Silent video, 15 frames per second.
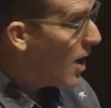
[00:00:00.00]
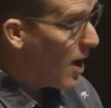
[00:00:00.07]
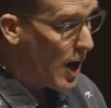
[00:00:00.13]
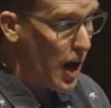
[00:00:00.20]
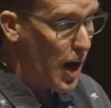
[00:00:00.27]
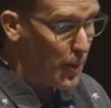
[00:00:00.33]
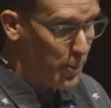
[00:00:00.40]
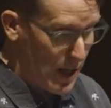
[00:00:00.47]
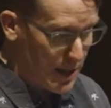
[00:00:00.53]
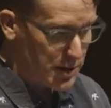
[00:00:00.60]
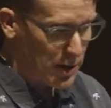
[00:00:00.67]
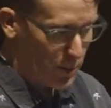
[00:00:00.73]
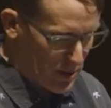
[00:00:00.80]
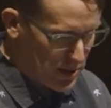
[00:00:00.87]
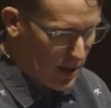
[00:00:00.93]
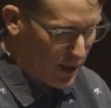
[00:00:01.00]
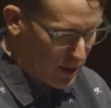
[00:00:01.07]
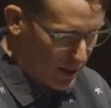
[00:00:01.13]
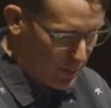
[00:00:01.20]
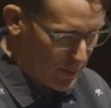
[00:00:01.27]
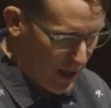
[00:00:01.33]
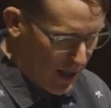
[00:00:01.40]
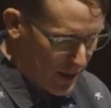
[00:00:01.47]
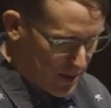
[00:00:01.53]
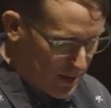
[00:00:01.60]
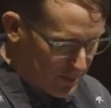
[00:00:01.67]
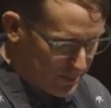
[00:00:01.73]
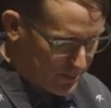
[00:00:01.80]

uh, plastic recycling plant.